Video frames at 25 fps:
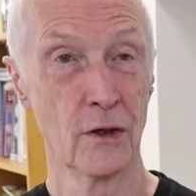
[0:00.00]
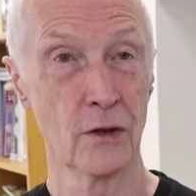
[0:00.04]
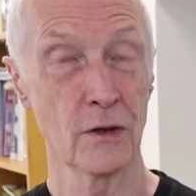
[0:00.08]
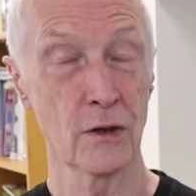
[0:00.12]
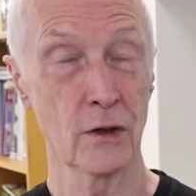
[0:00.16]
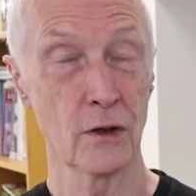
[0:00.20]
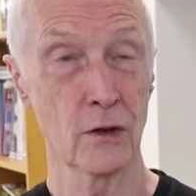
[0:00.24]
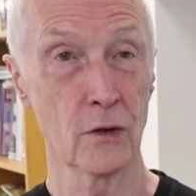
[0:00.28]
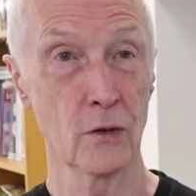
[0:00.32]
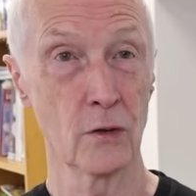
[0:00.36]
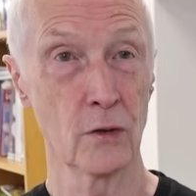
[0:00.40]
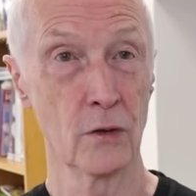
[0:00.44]

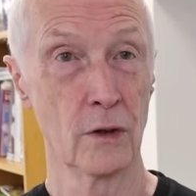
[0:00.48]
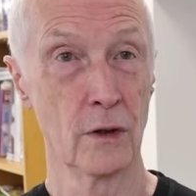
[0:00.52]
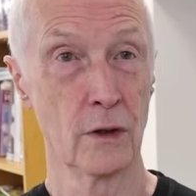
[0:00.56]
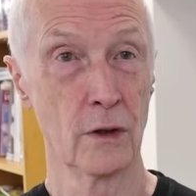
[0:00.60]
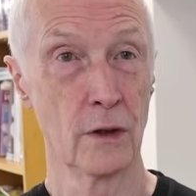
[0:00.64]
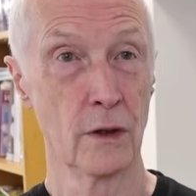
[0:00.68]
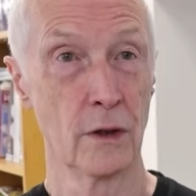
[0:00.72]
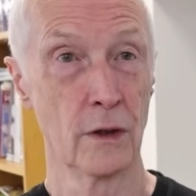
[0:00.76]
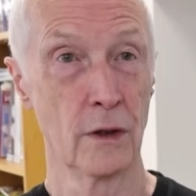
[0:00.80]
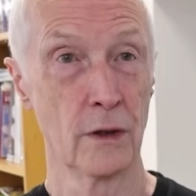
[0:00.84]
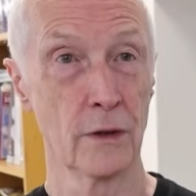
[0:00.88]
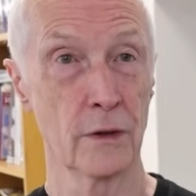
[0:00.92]
So
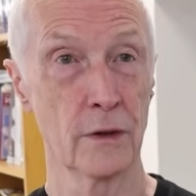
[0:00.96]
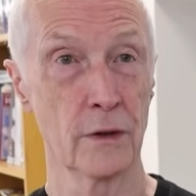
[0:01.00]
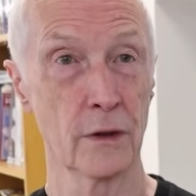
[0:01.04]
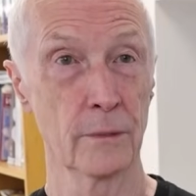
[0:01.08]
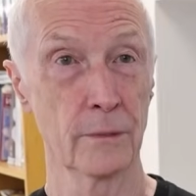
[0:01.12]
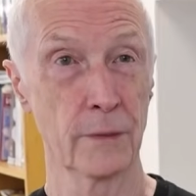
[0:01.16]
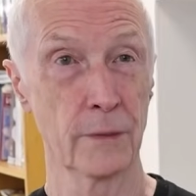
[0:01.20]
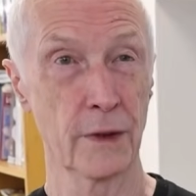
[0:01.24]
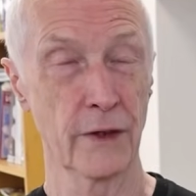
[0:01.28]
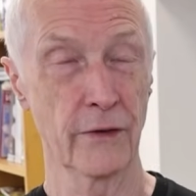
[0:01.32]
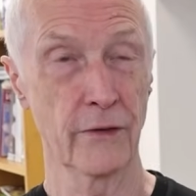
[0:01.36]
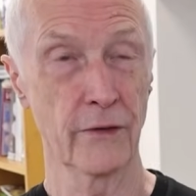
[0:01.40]

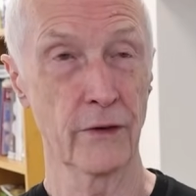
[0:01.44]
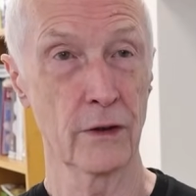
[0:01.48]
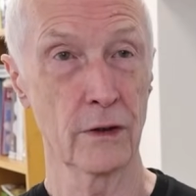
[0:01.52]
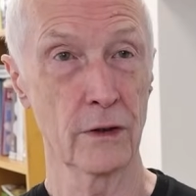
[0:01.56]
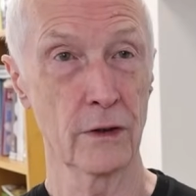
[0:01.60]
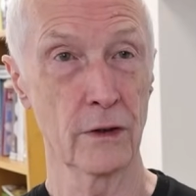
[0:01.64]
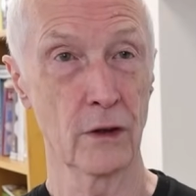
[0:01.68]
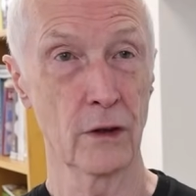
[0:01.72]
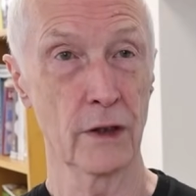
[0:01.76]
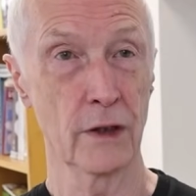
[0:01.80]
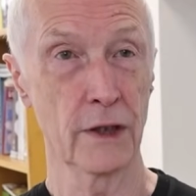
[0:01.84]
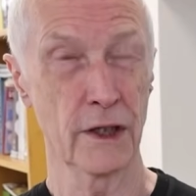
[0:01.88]
somebody
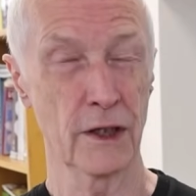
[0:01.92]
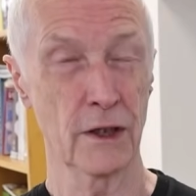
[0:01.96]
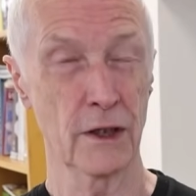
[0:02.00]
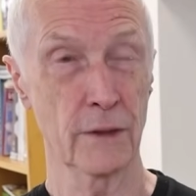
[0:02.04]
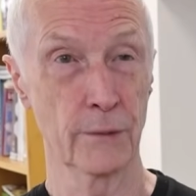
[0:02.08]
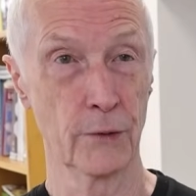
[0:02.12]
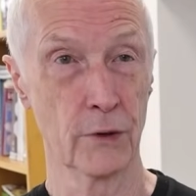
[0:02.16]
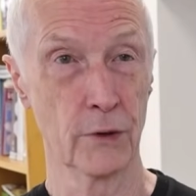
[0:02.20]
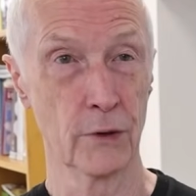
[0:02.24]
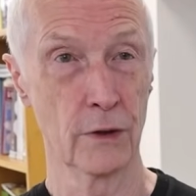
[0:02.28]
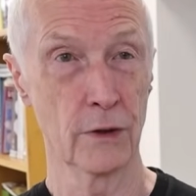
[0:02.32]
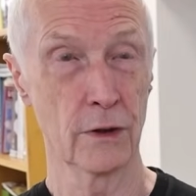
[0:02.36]
that's not an
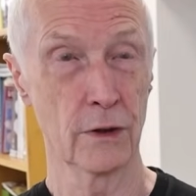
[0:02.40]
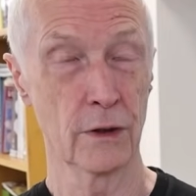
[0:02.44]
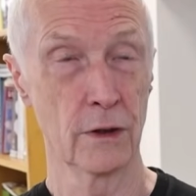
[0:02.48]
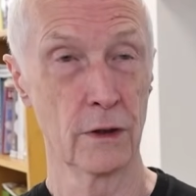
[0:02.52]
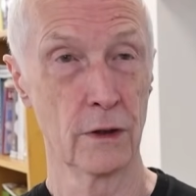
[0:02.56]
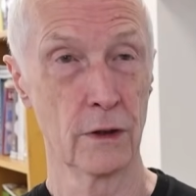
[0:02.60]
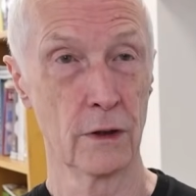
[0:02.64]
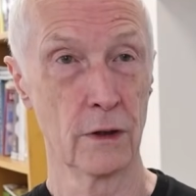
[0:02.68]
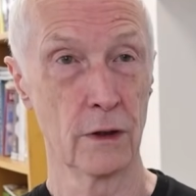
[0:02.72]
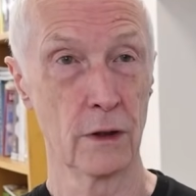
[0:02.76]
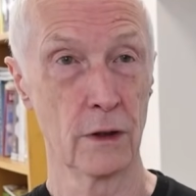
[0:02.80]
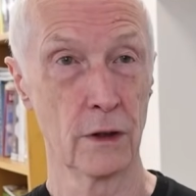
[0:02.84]
expert
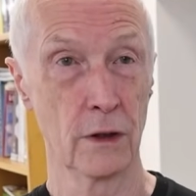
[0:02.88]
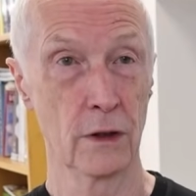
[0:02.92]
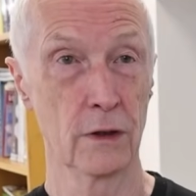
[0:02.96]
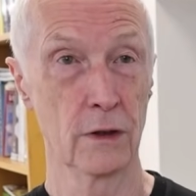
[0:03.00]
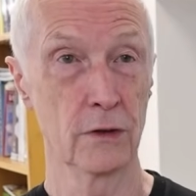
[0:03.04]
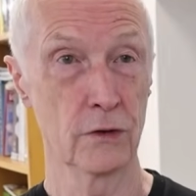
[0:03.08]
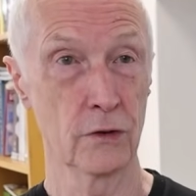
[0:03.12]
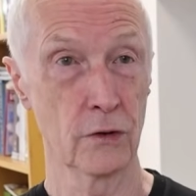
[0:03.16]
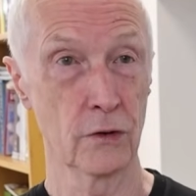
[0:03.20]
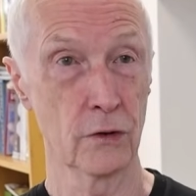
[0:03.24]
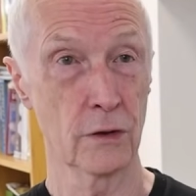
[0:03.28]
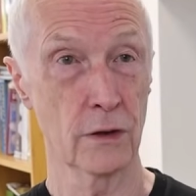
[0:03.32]

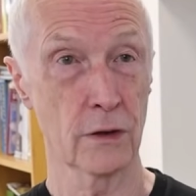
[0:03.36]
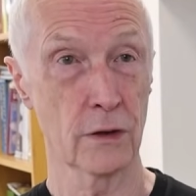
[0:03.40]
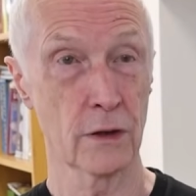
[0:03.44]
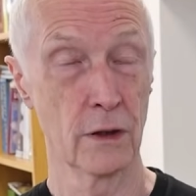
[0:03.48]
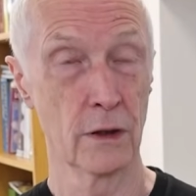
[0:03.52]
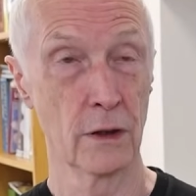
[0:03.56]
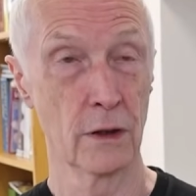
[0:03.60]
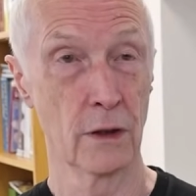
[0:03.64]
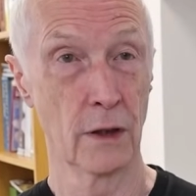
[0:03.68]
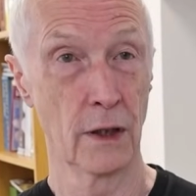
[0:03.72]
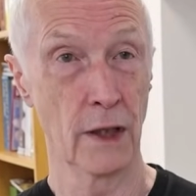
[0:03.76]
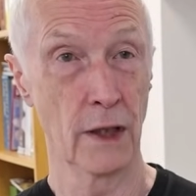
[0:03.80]
had
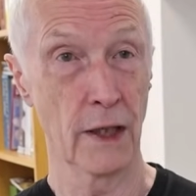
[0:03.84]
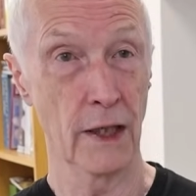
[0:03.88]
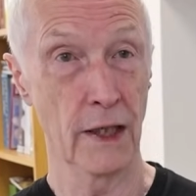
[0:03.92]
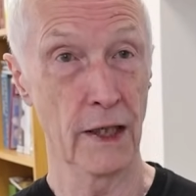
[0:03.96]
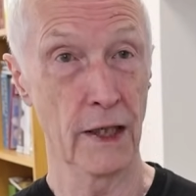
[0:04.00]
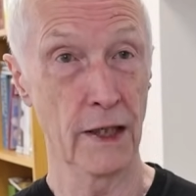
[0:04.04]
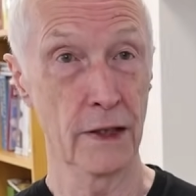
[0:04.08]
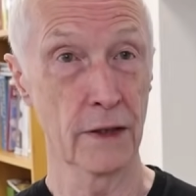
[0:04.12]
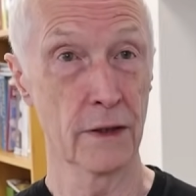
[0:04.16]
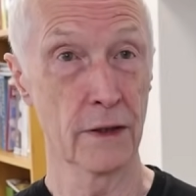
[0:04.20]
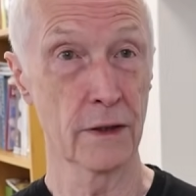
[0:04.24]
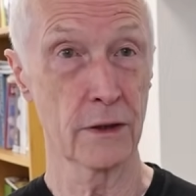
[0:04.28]
just
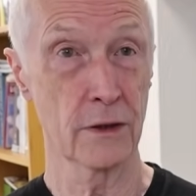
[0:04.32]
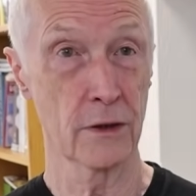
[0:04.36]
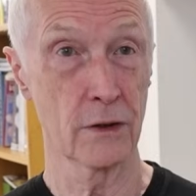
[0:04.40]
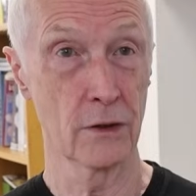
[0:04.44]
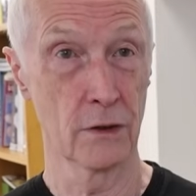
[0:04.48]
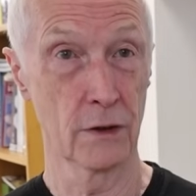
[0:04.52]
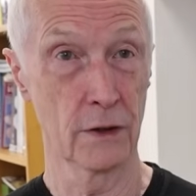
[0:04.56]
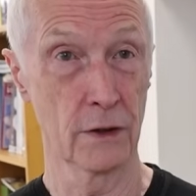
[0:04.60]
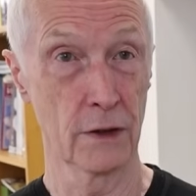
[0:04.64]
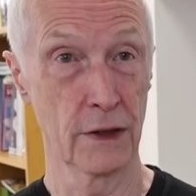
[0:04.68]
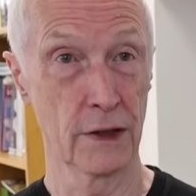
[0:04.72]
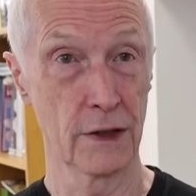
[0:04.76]

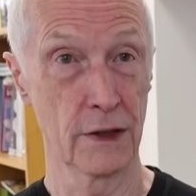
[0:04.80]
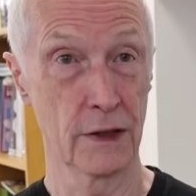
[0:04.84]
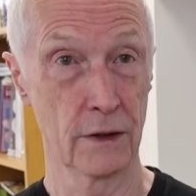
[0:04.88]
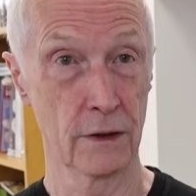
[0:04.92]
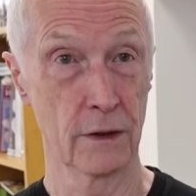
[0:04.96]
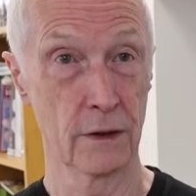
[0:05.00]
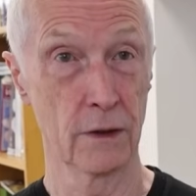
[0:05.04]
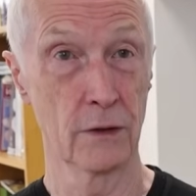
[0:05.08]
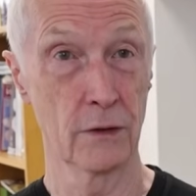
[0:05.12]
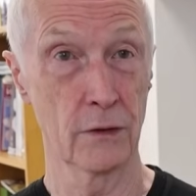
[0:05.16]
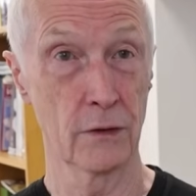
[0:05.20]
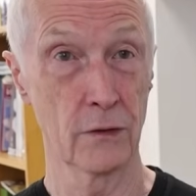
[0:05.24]
instantly
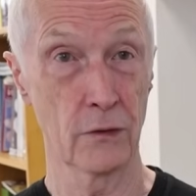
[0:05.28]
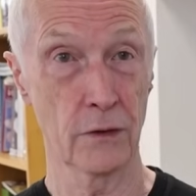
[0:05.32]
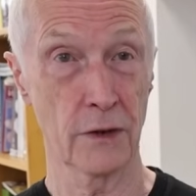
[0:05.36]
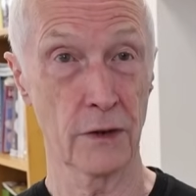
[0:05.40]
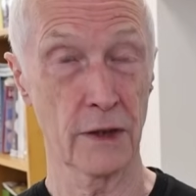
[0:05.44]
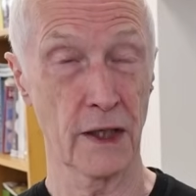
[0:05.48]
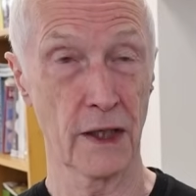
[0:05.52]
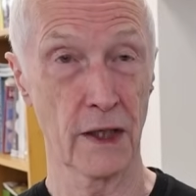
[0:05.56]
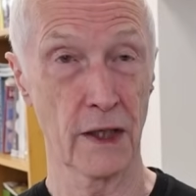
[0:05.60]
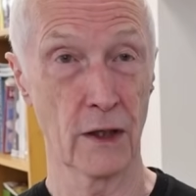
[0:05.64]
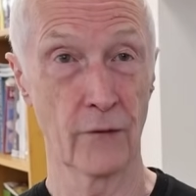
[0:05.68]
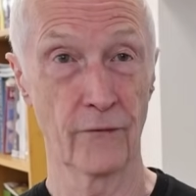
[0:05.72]

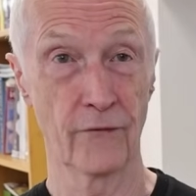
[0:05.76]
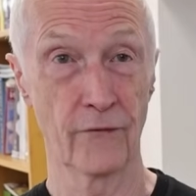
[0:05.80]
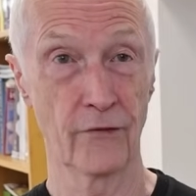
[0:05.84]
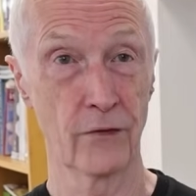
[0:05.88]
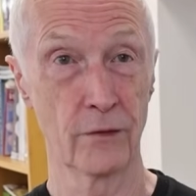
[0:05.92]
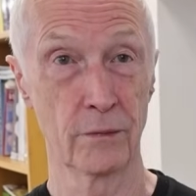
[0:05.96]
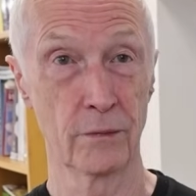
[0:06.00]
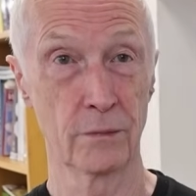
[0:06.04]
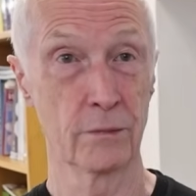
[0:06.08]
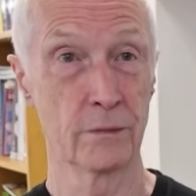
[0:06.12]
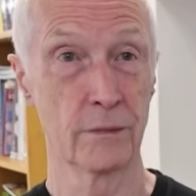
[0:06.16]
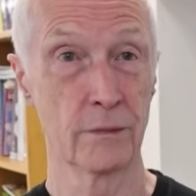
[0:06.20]
sussed out
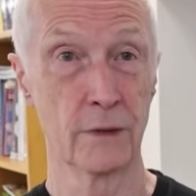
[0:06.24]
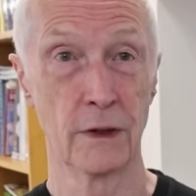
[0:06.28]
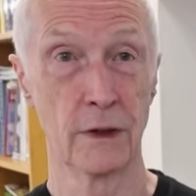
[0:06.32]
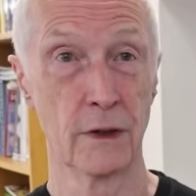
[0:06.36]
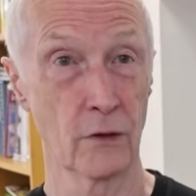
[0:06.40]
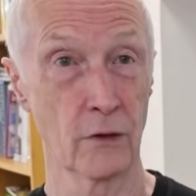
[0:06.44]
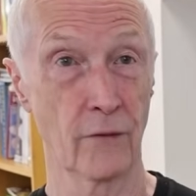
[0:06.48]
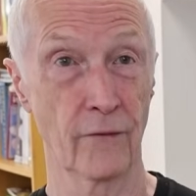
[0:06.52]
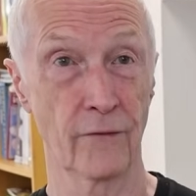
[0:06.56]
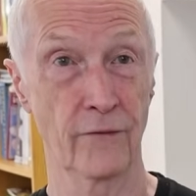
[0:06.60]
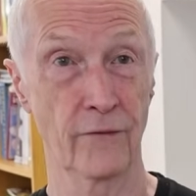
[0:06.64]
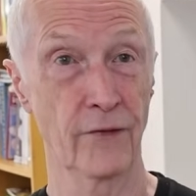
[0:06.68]
from,
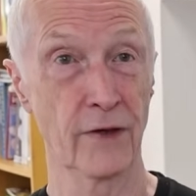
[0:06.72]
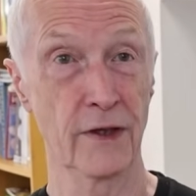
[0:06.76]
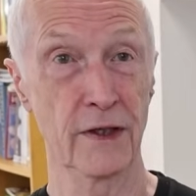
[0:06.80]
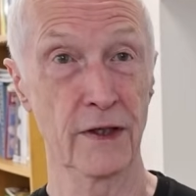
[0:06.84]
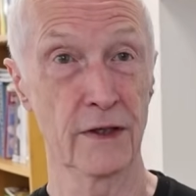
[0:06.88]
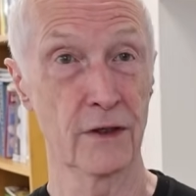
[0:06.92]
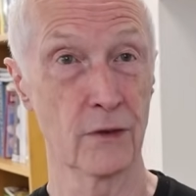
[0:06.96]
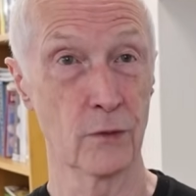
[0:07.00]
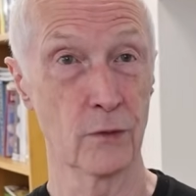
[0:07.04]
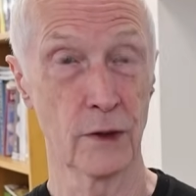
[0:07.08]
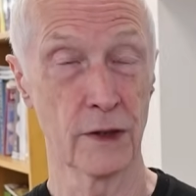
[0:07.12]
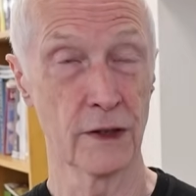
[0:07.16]

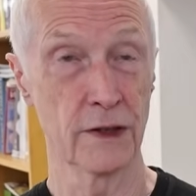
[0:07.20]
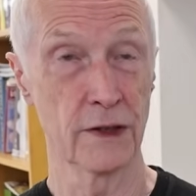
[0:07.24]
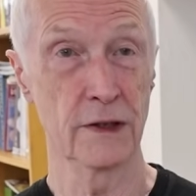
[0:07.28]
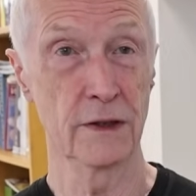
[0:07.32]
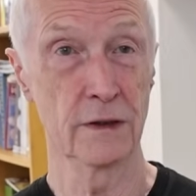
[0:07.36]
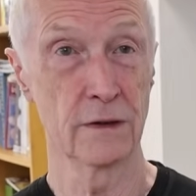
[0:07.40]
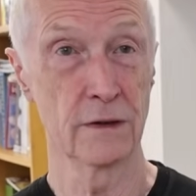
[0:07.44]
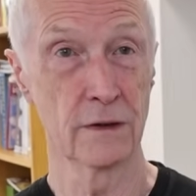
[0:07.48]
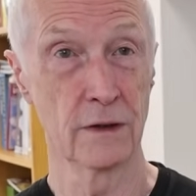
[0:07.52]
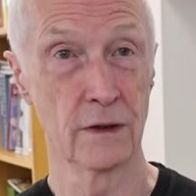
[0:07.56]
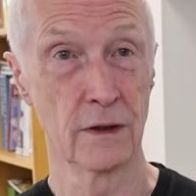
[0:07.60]
feet away